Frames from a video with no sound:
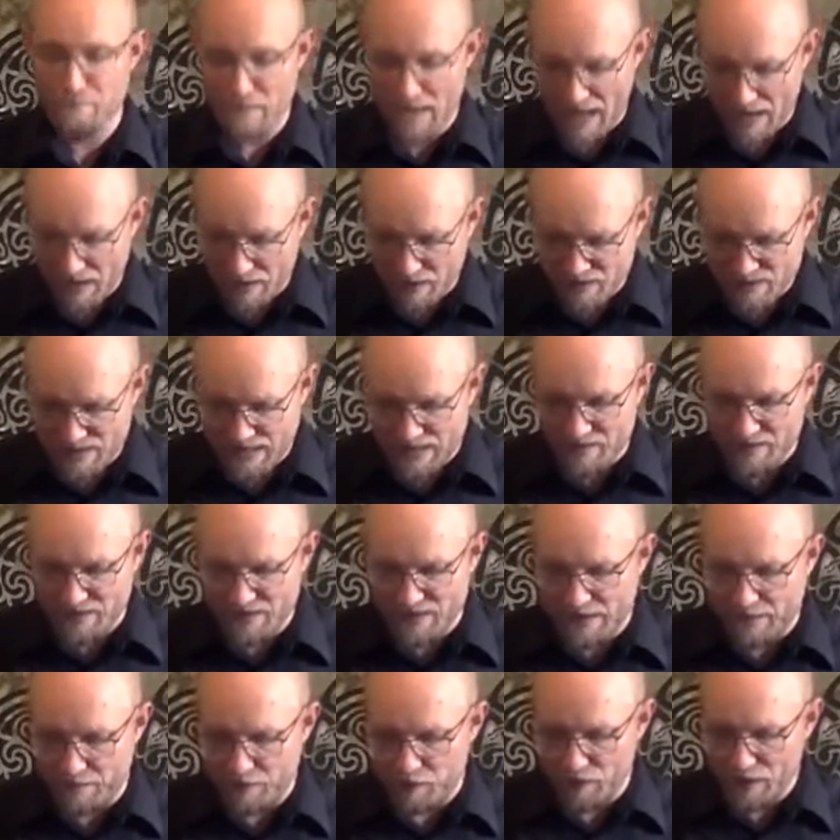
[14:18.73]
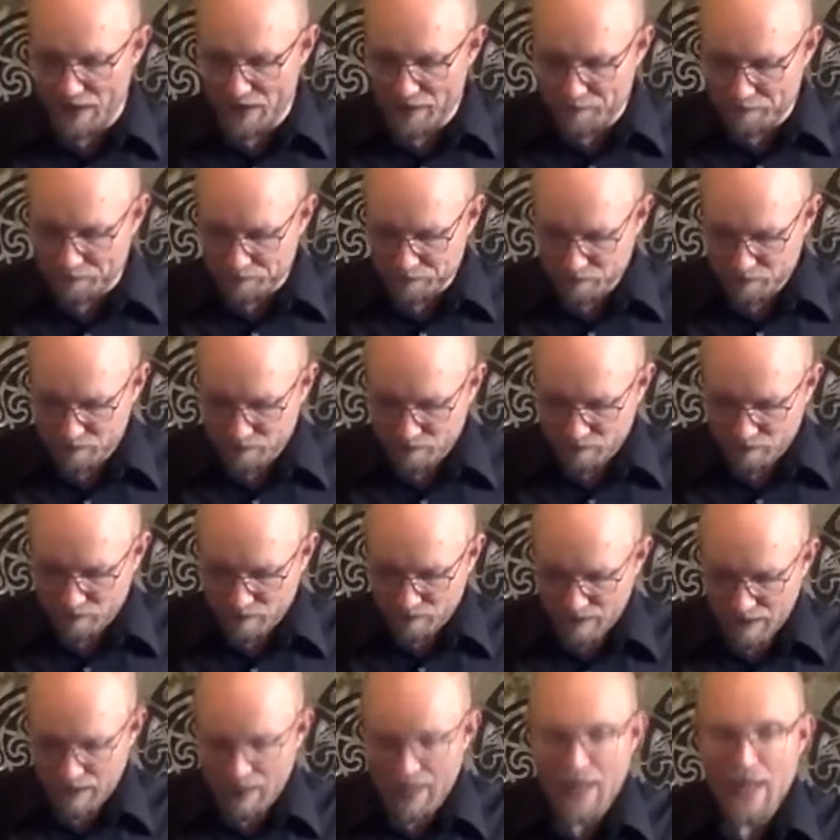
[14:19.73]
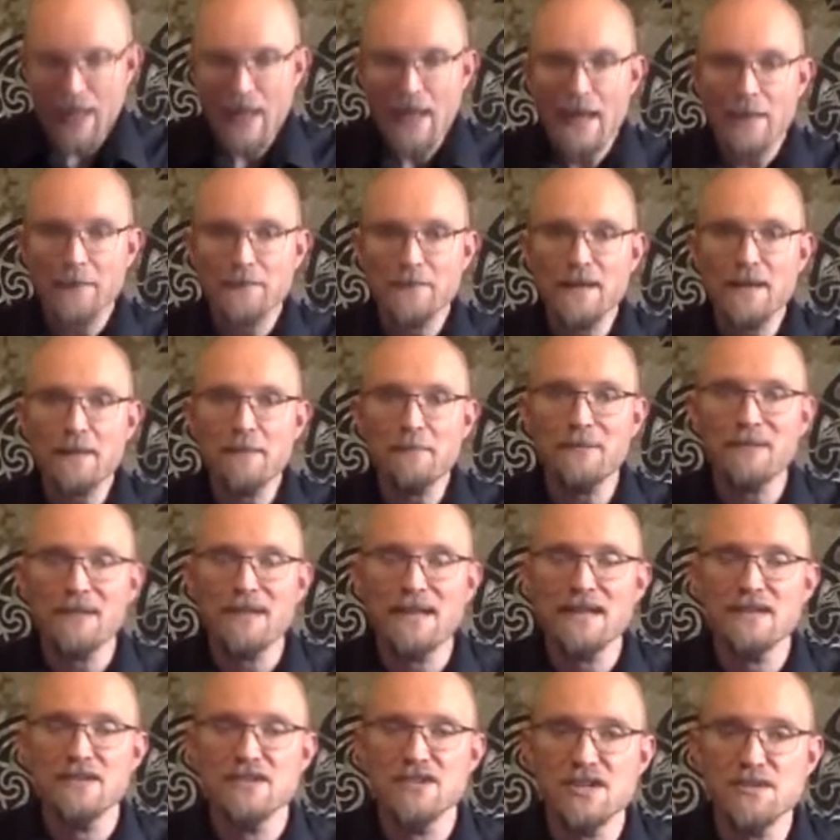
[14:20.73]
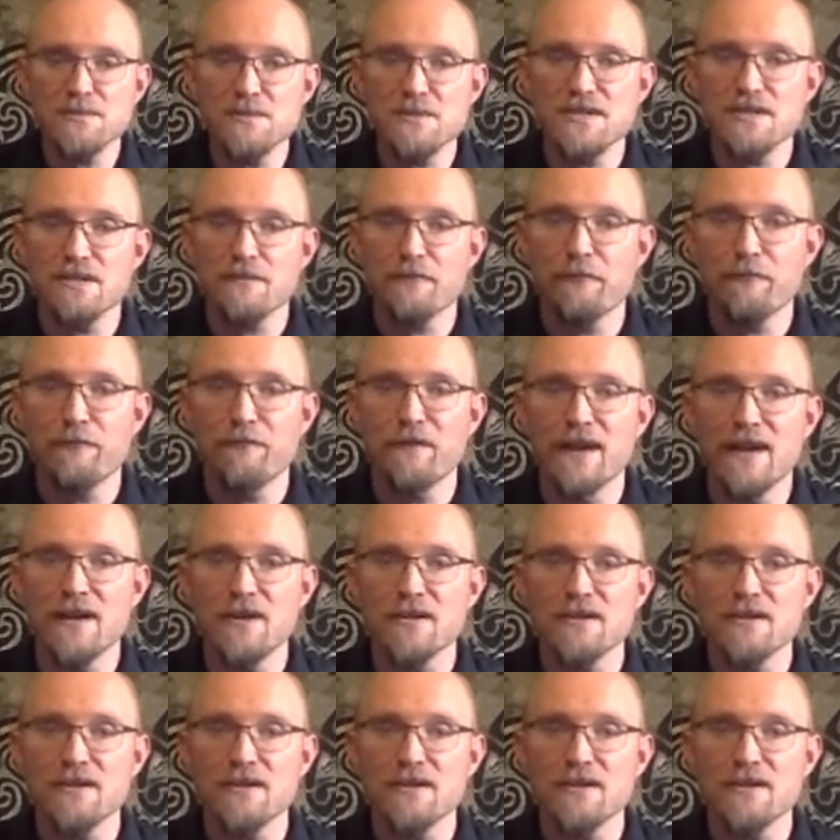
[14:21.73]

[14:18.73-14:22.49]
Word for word: of the back side of the tambourine. I'm going to play just with some